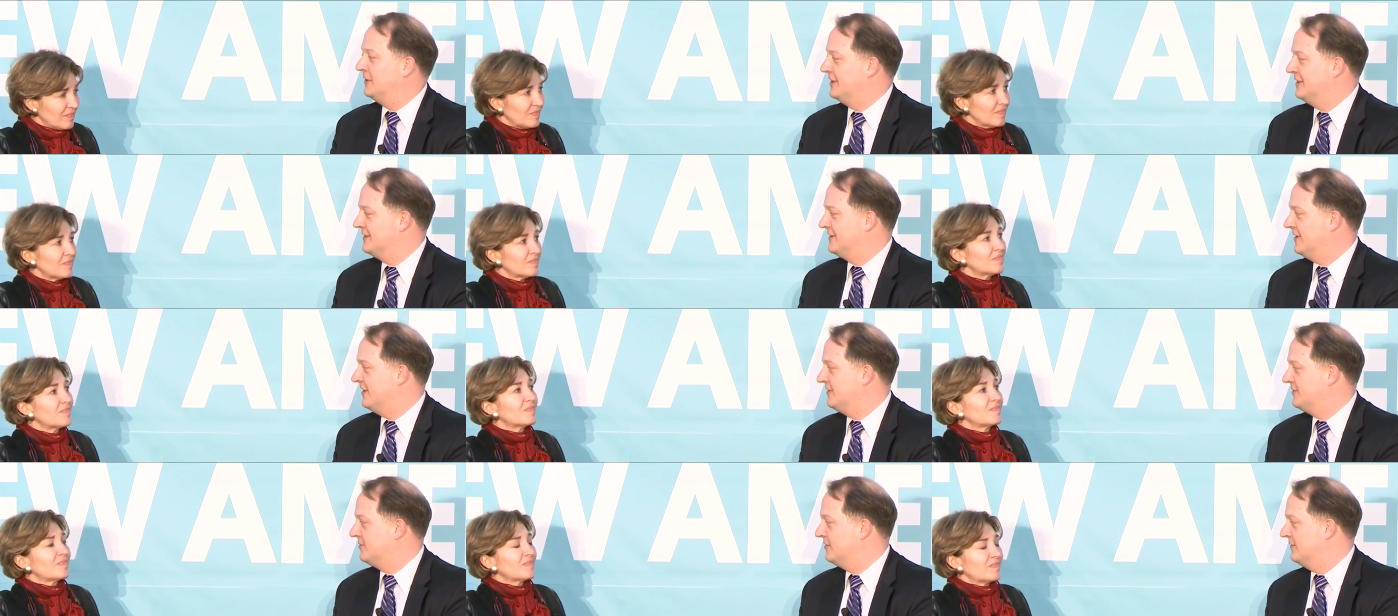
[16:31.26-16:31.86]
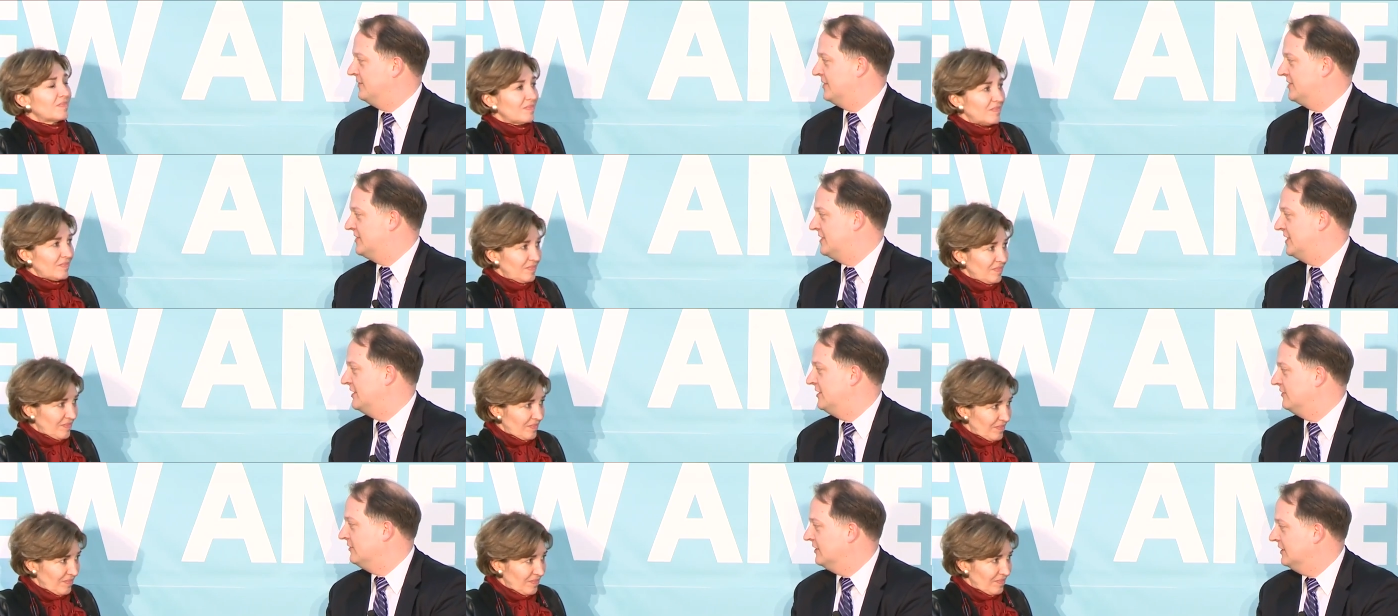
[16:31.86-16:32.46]
Speaker 1: It is not sort of a
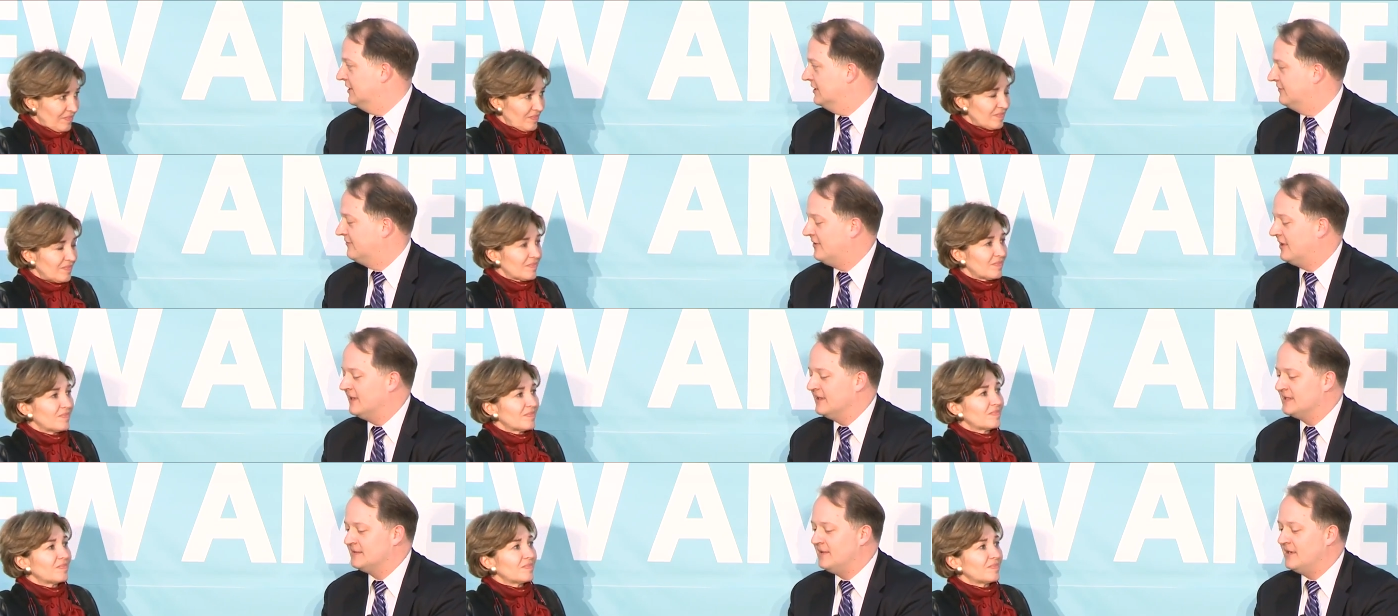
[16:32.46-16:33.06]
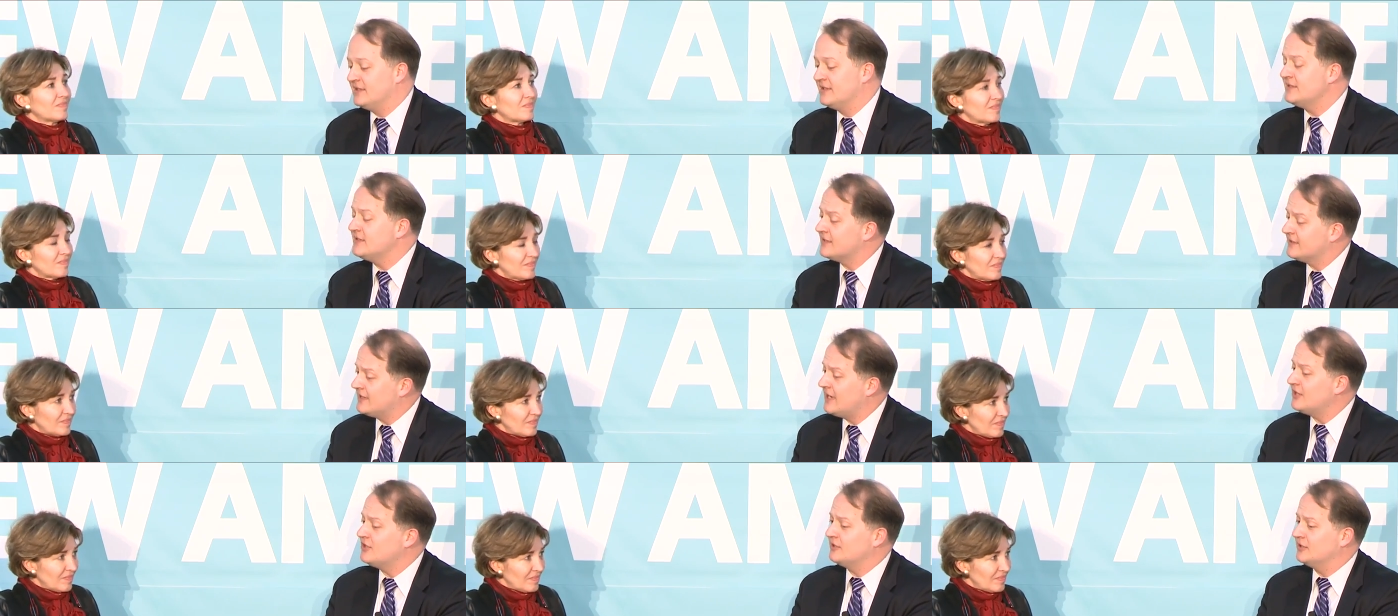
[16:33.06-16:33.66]
singularly defined space. And this is
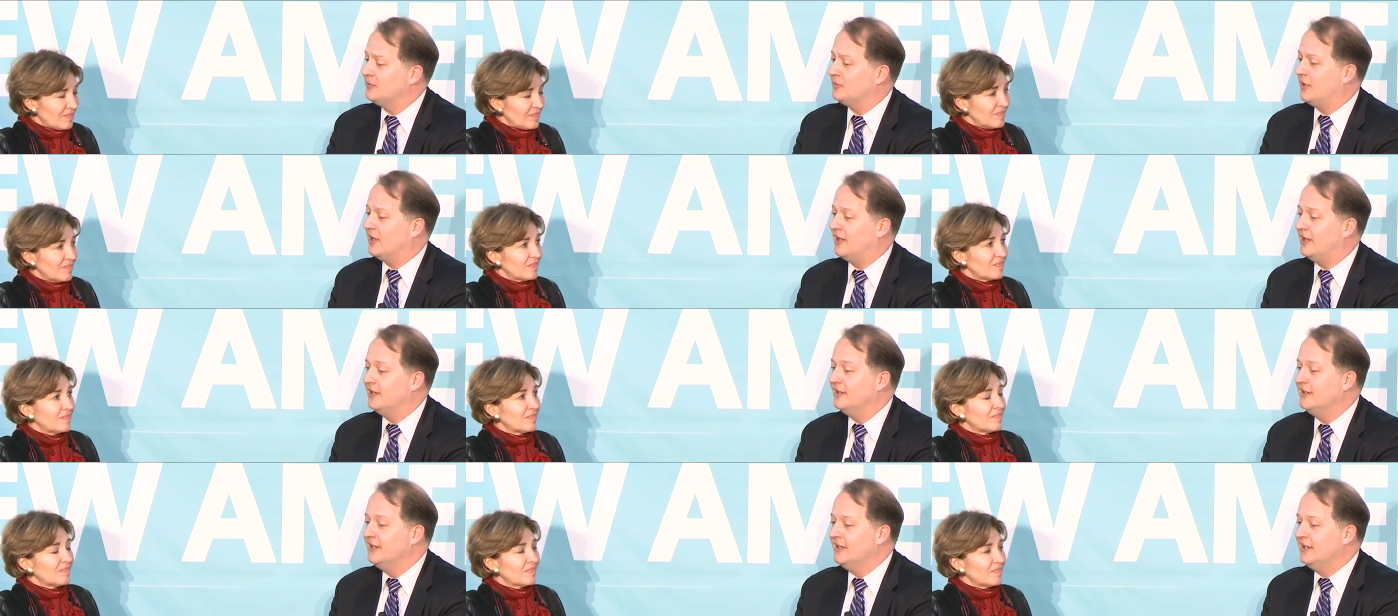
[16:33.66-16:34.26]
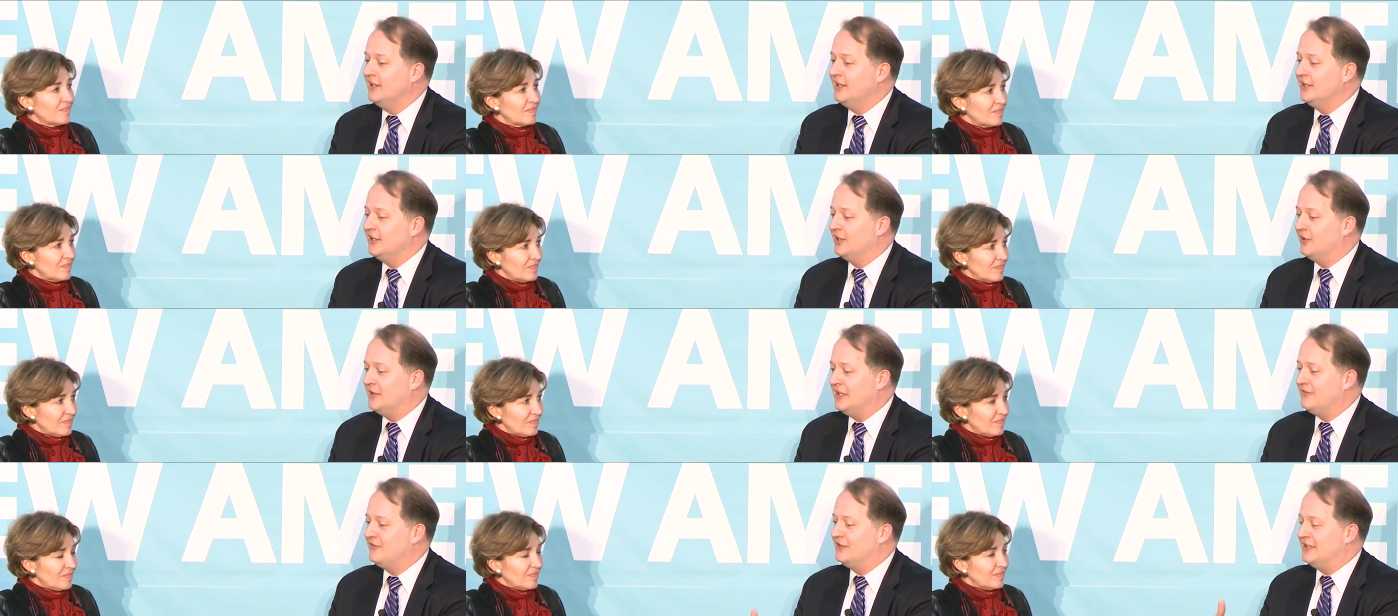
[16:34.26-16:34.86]
actually why,
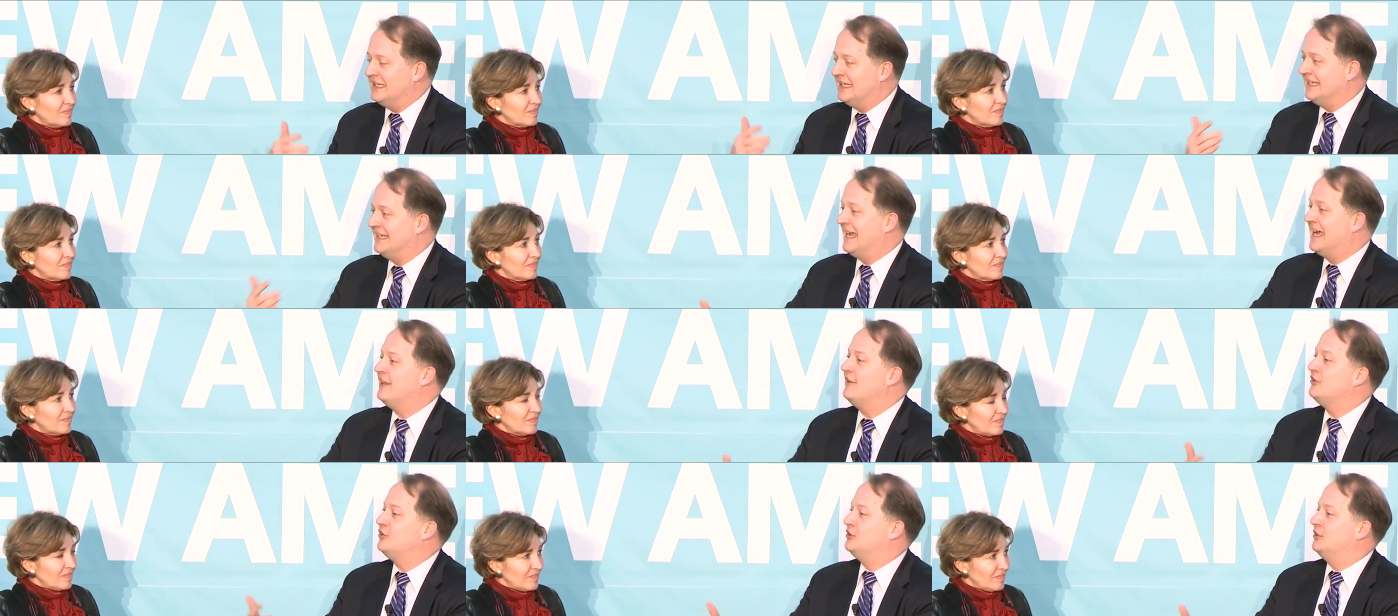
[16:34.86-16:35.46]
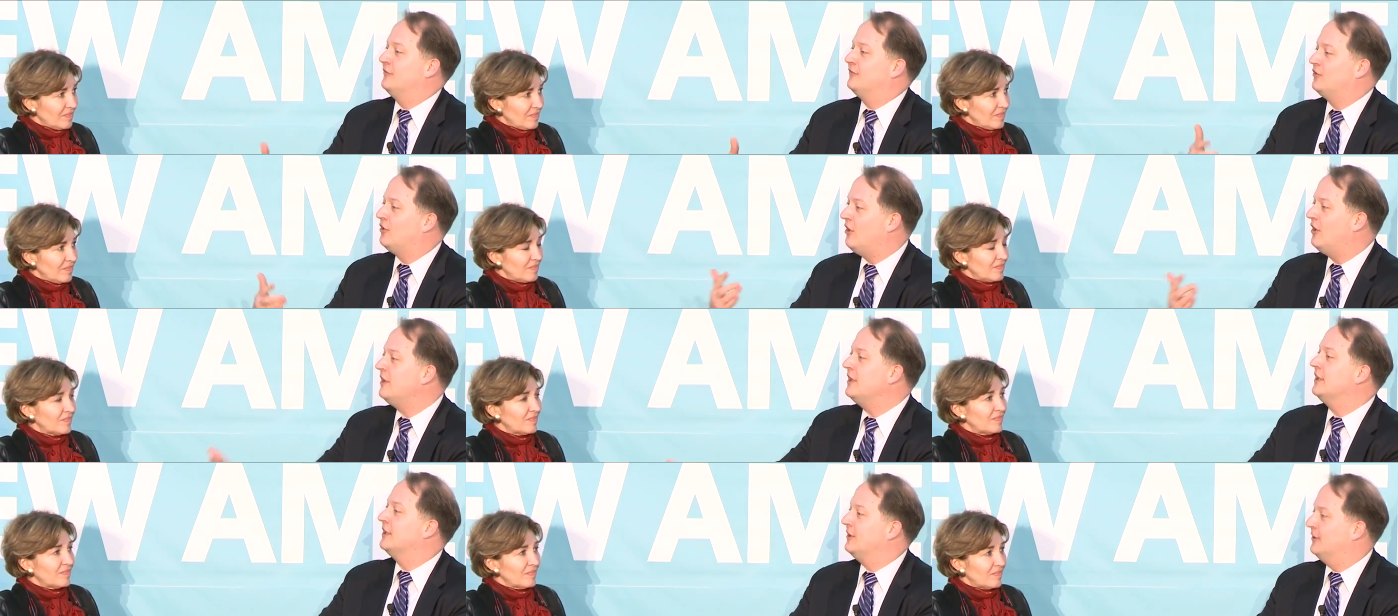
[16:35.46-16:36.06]
even the analogy of
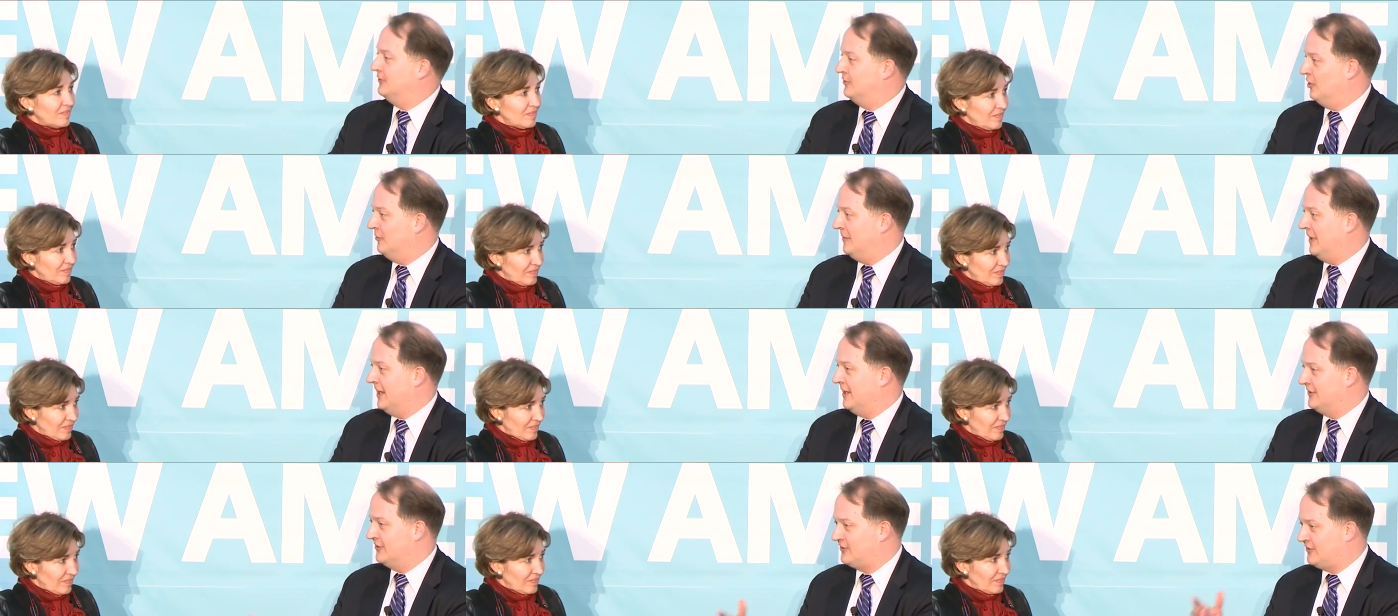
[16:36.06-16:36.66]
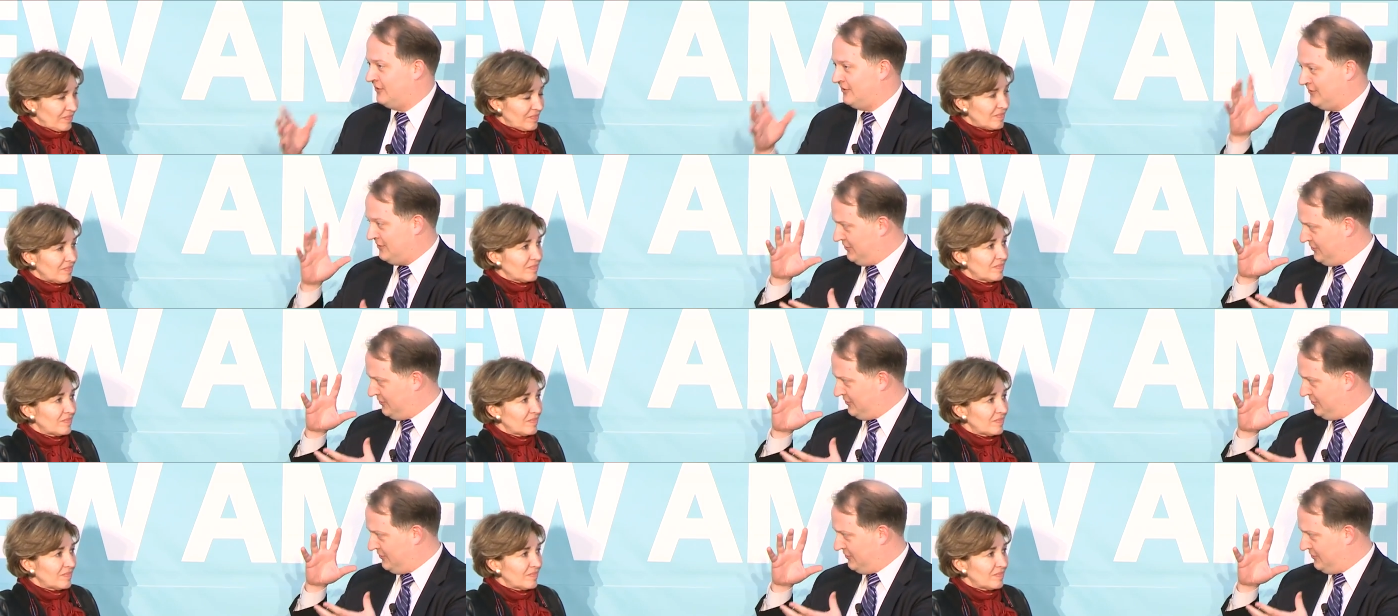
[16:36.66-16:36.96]
calling it a domain starts to